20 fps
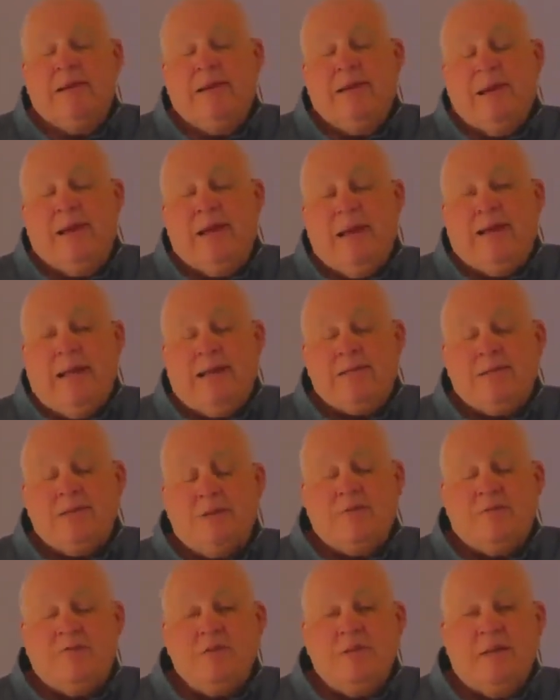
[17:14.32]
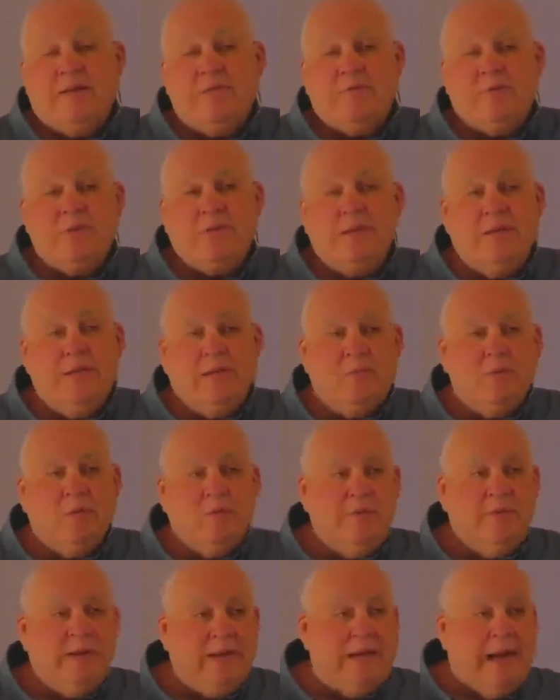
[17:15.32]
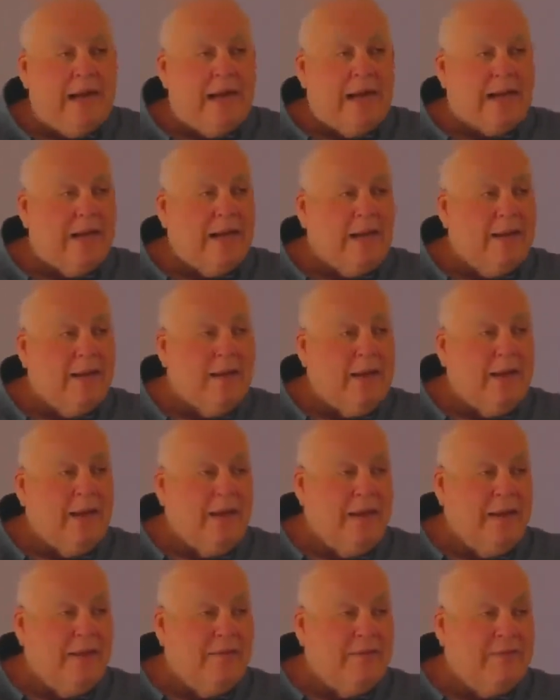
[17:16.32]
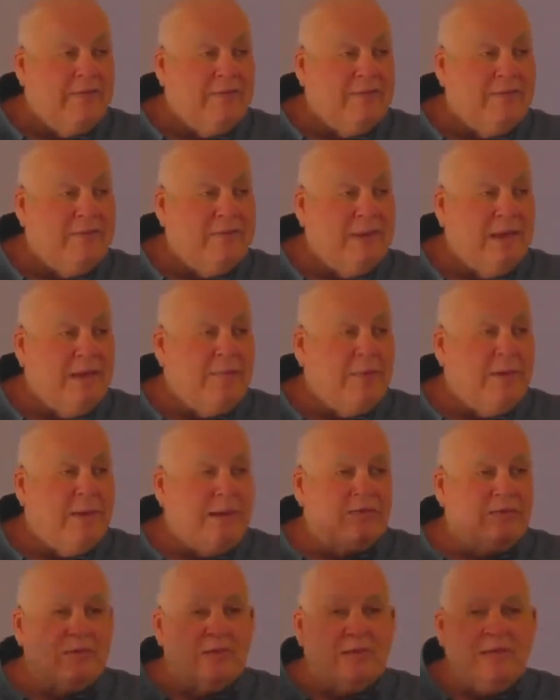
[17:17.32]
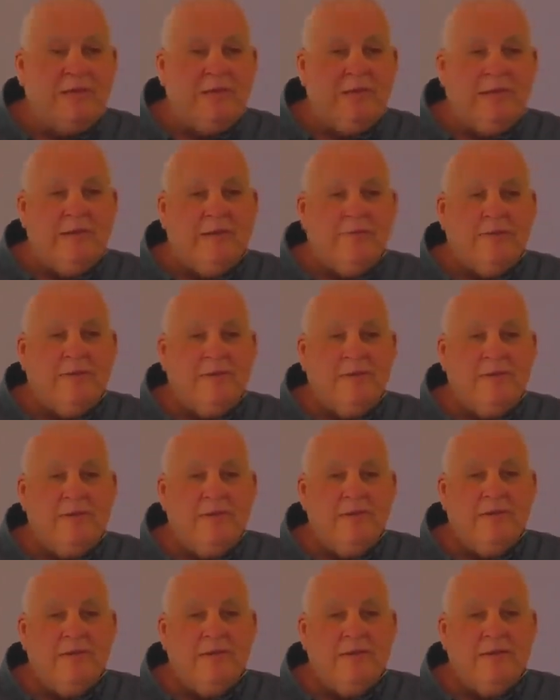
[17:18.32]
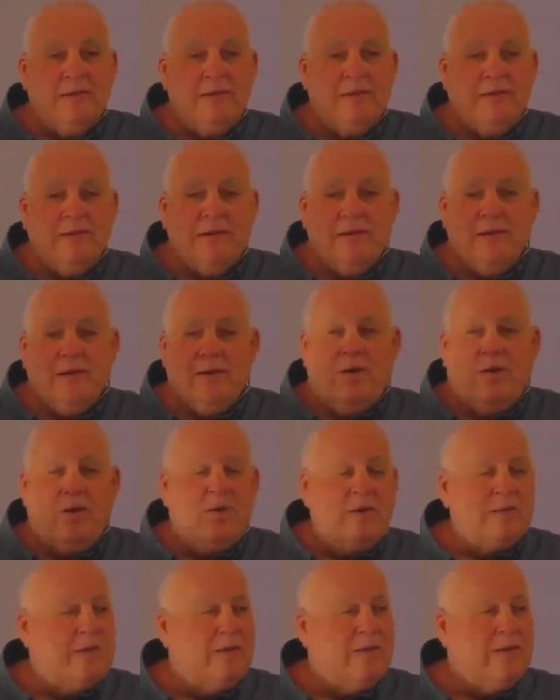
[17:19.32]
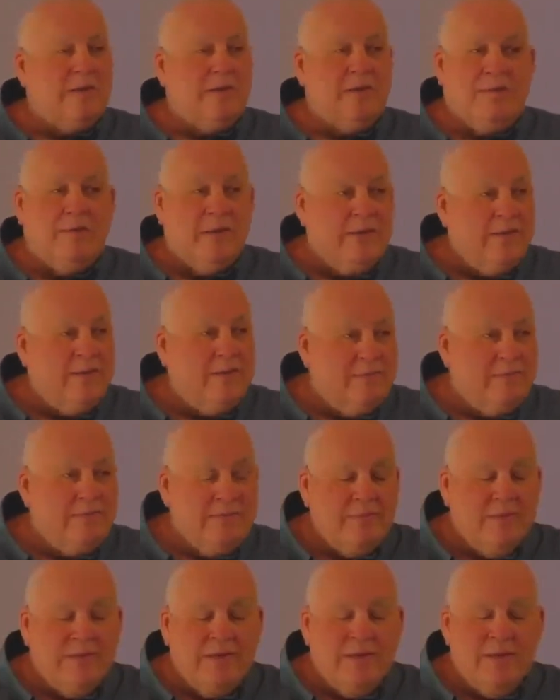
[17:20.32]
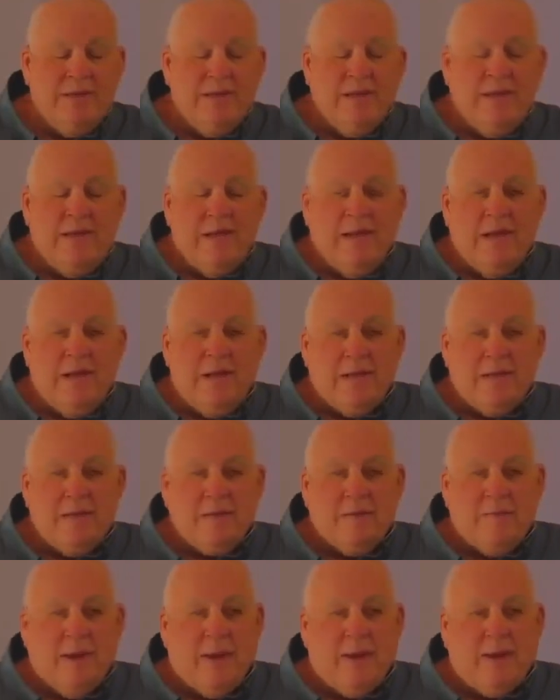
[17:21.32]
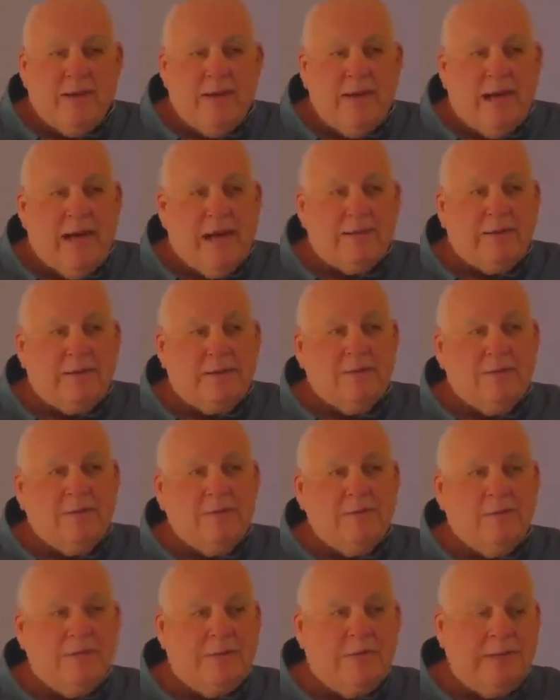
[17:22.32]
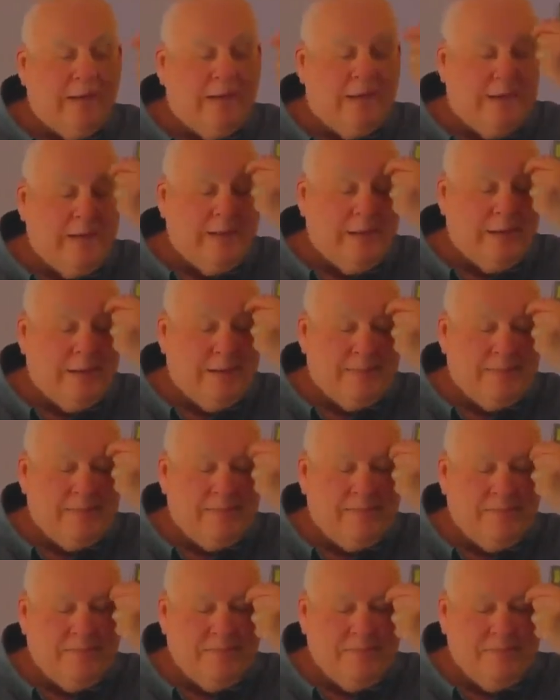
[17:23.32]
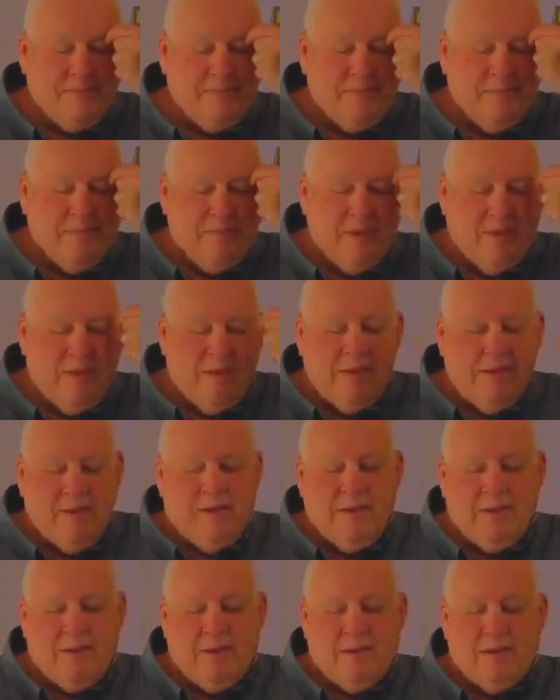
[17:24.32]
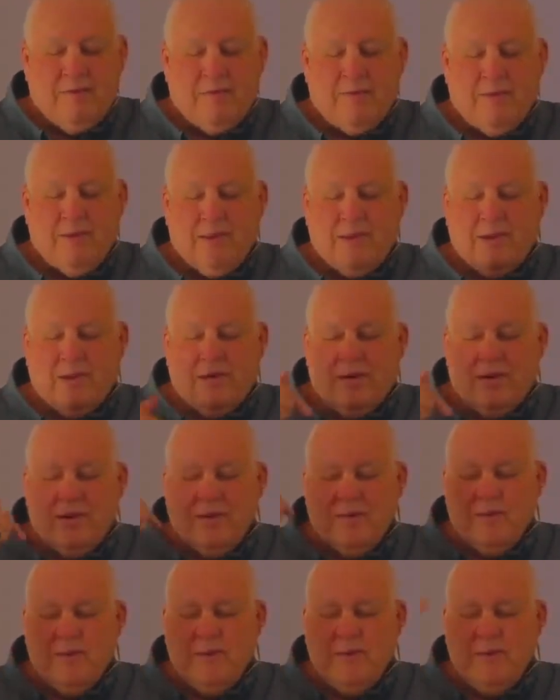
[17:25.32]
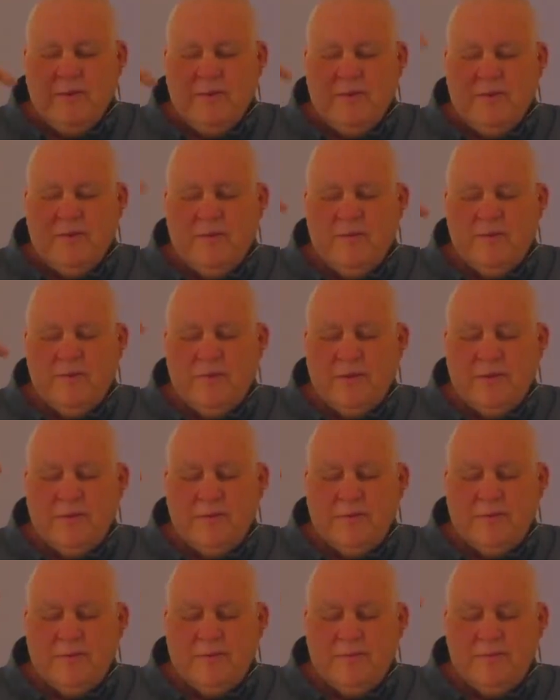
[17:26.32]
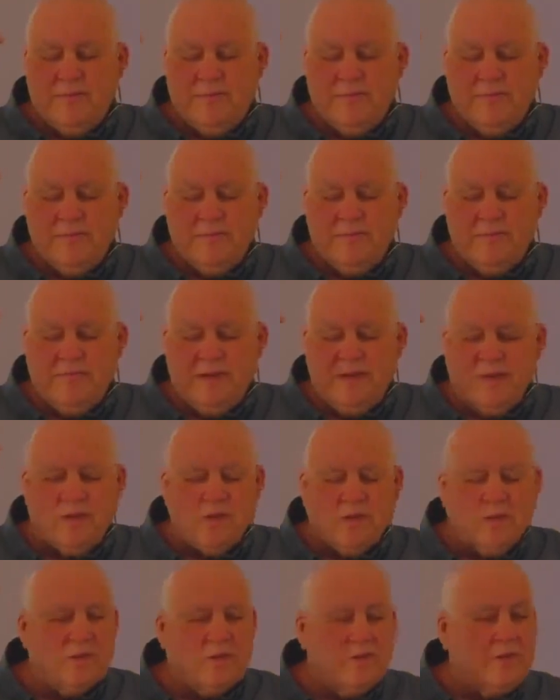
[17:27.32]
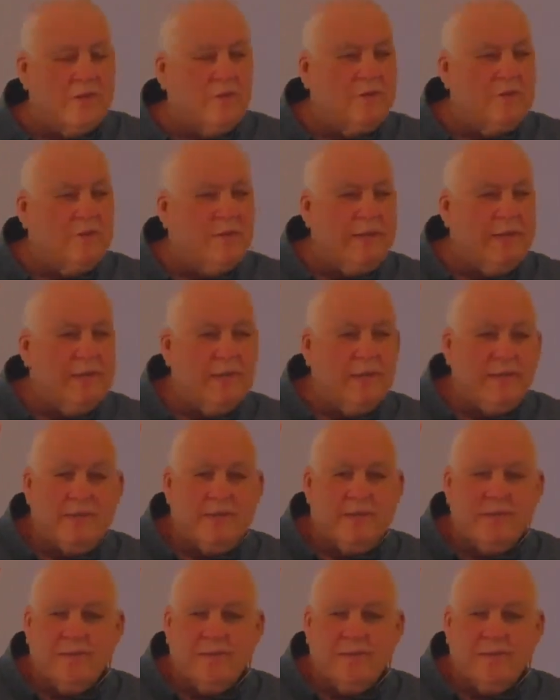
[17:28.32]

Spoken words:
And I asked her if she'd ever seen the movie Doc Holliday. Anybody ever seen that one? Oh, it's a good one. It's about a doctor who's a, what do they call it when you do facial surgery and,